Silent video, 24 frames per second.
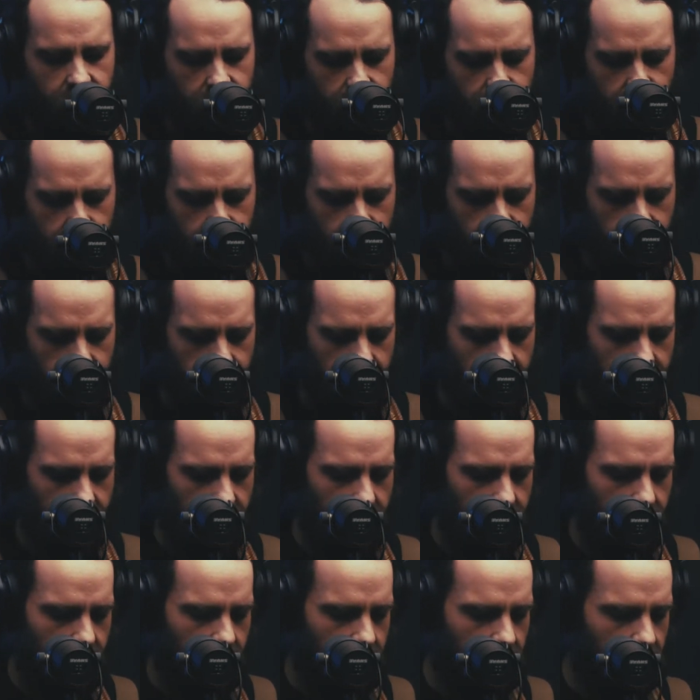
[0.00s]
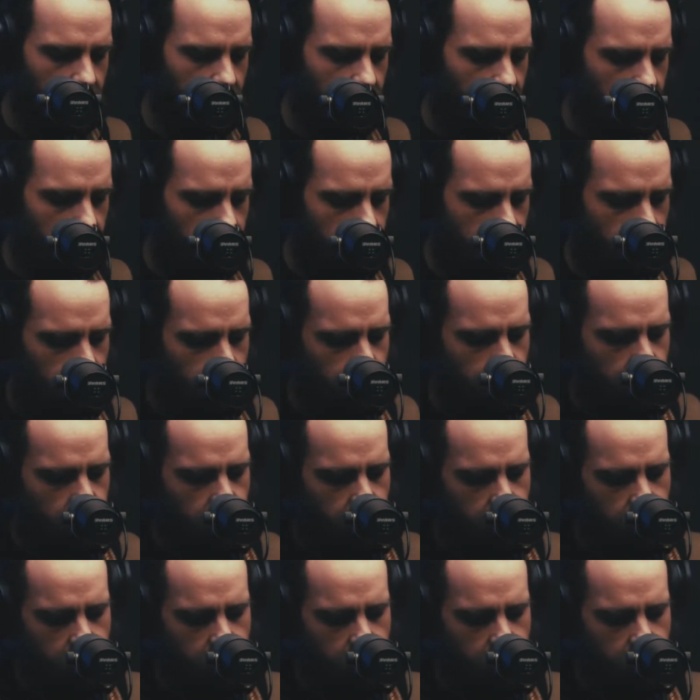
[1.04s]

(silence)